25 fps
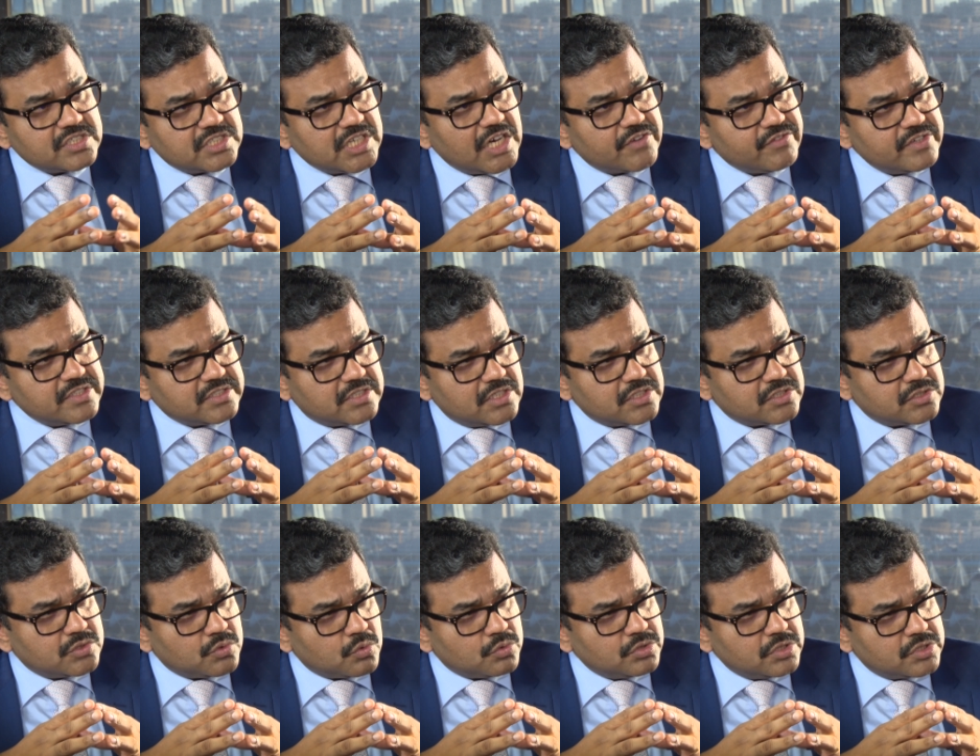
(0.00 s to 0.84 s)
services
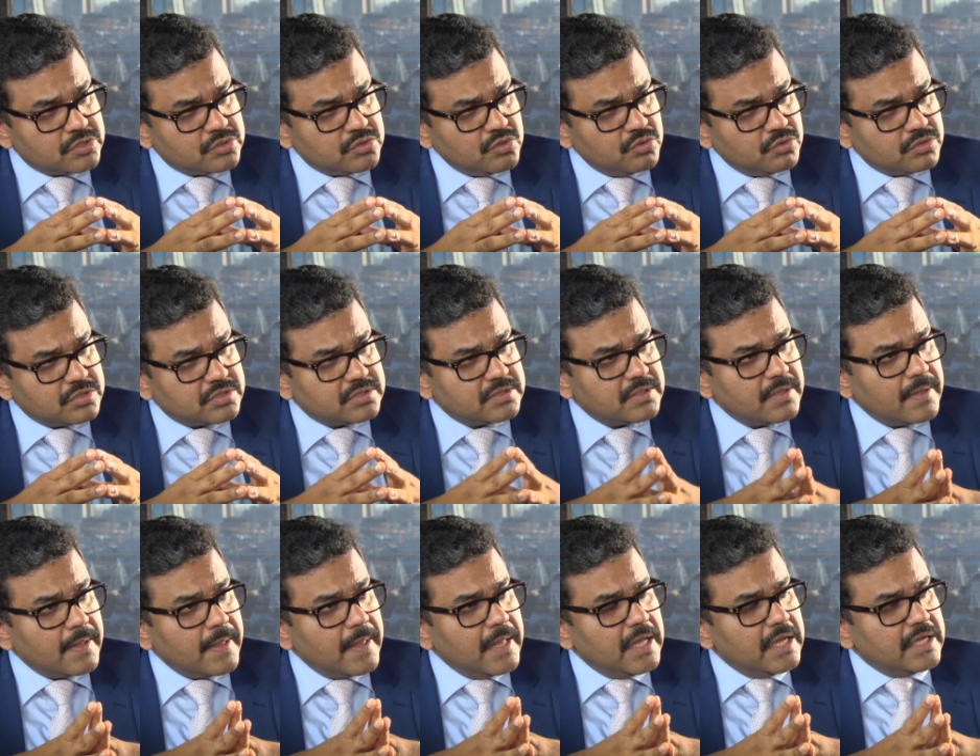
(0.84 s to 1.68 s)
through the stores.
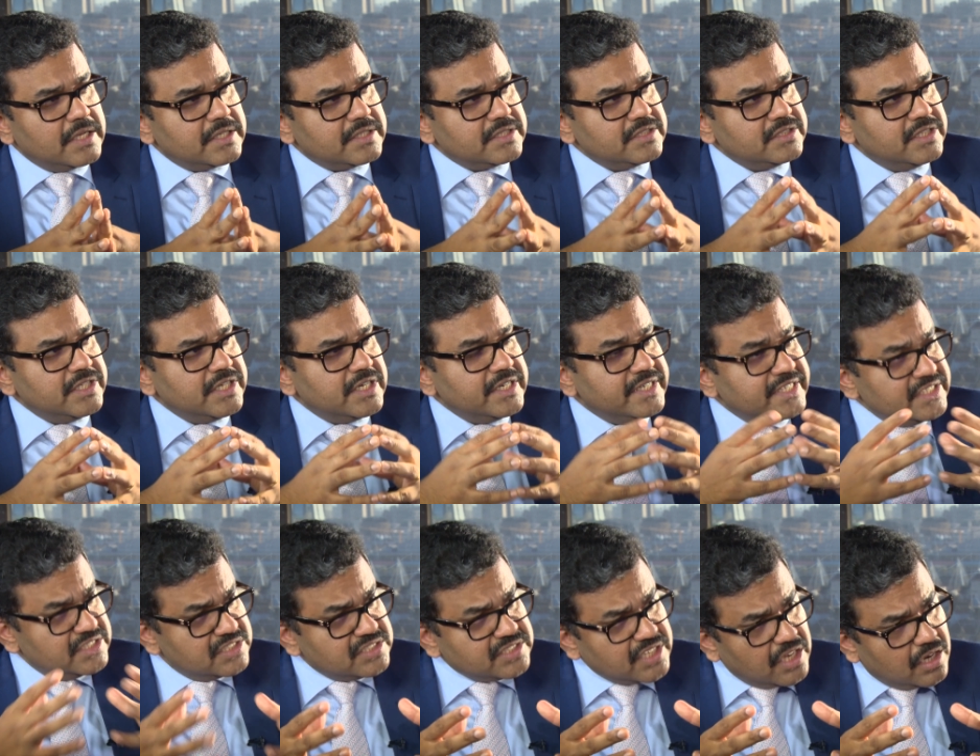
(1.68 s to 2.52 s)
The
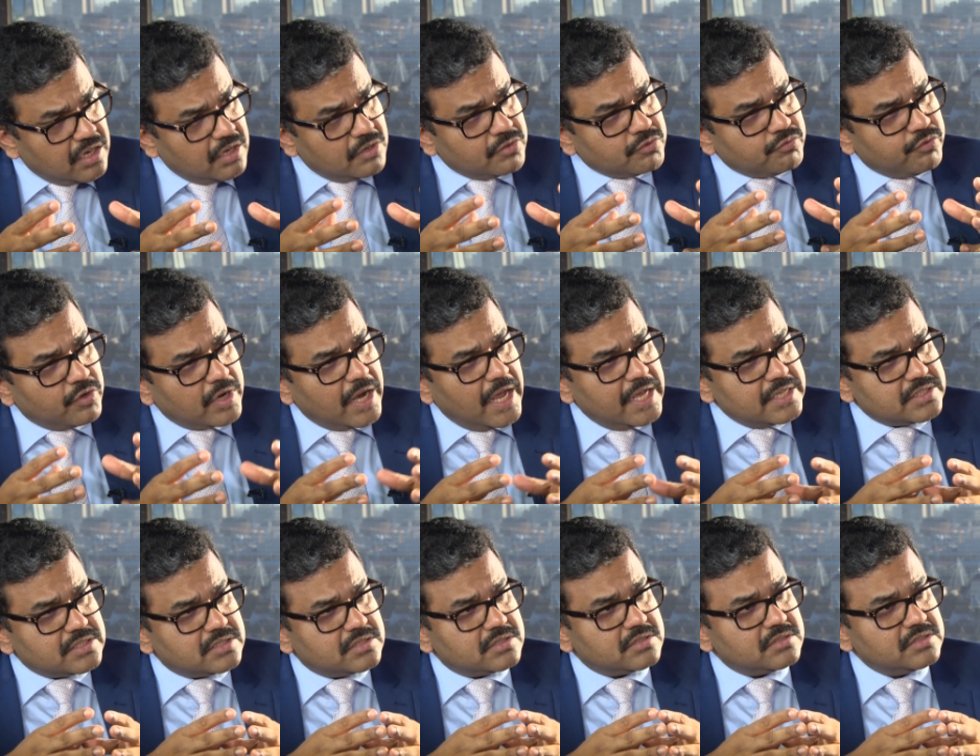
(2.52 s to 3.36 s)
digital for
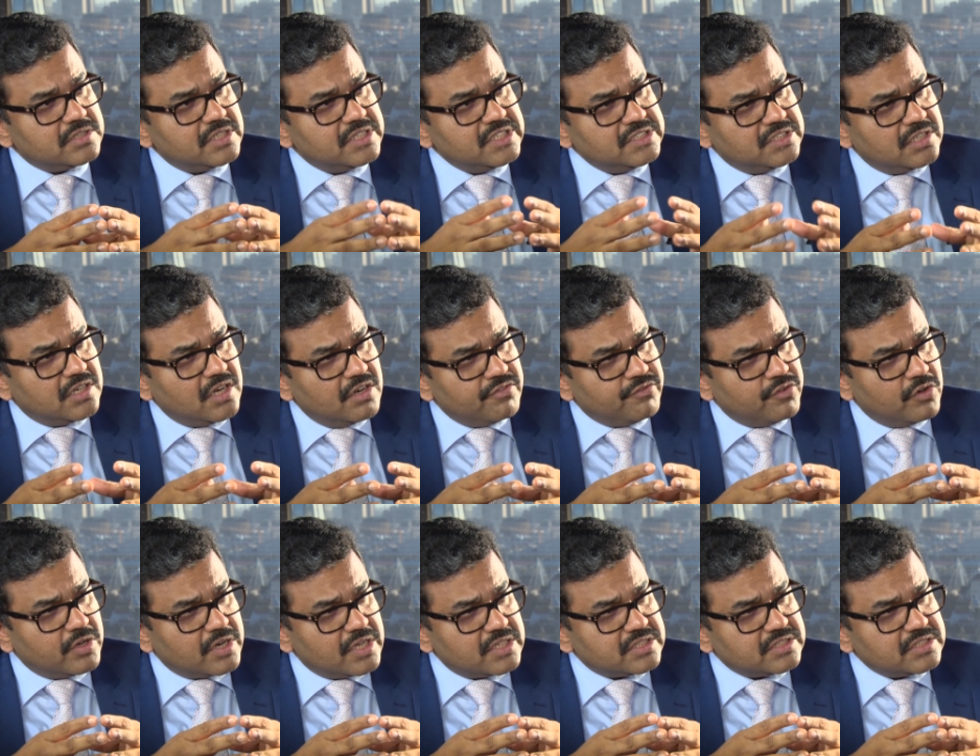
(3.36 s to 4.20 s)
us, the digital
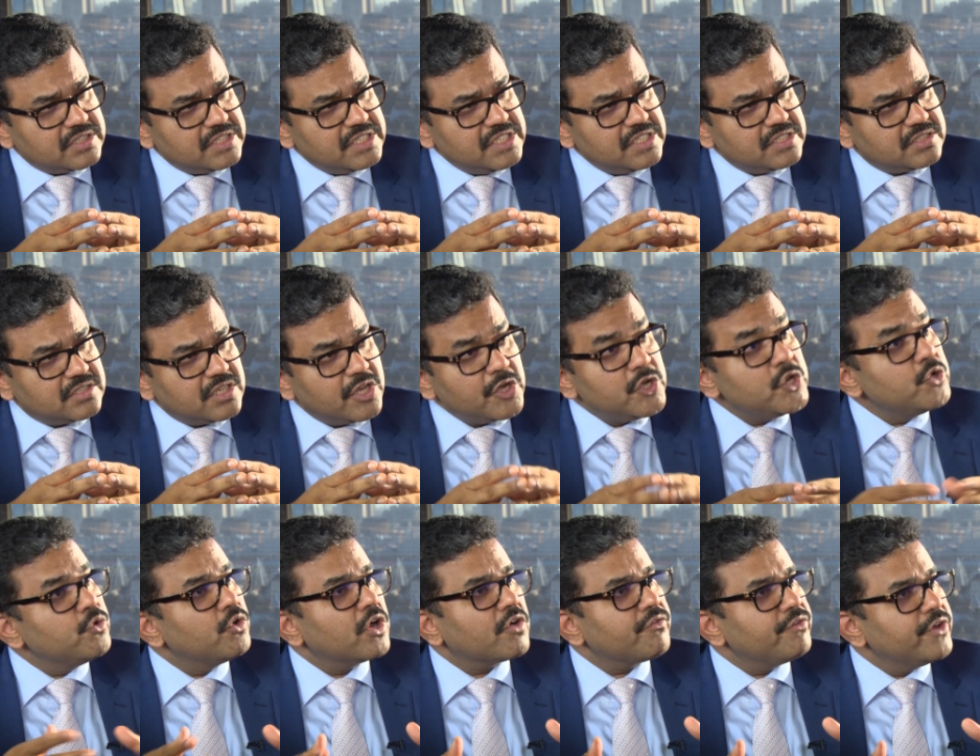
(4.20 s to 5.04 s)
for us is a
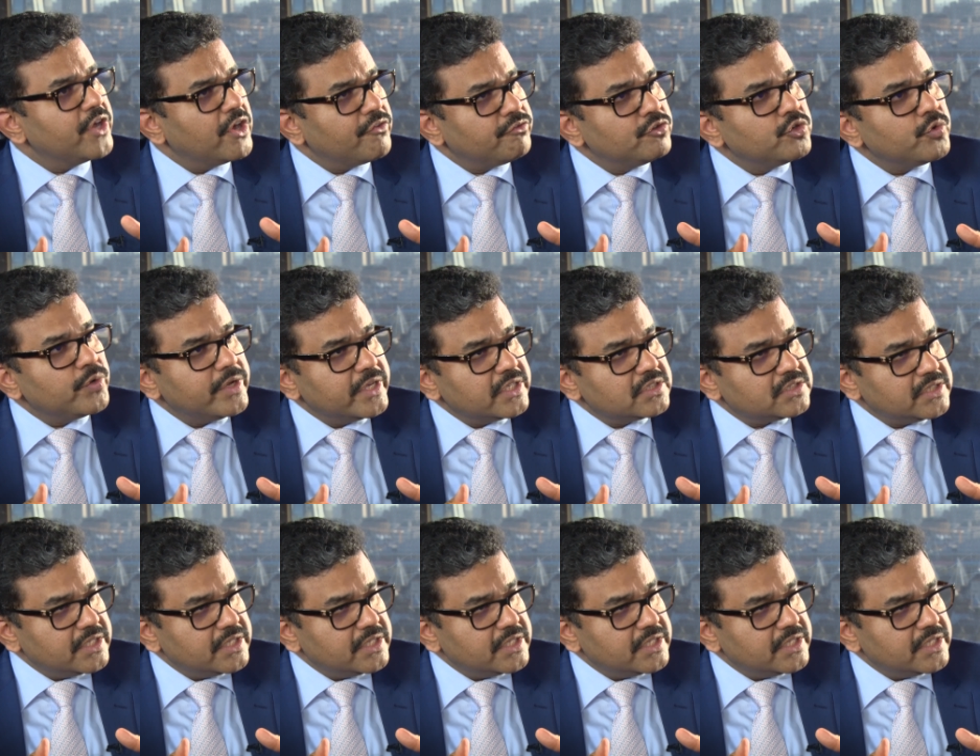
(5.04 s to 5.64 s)
newer way of doing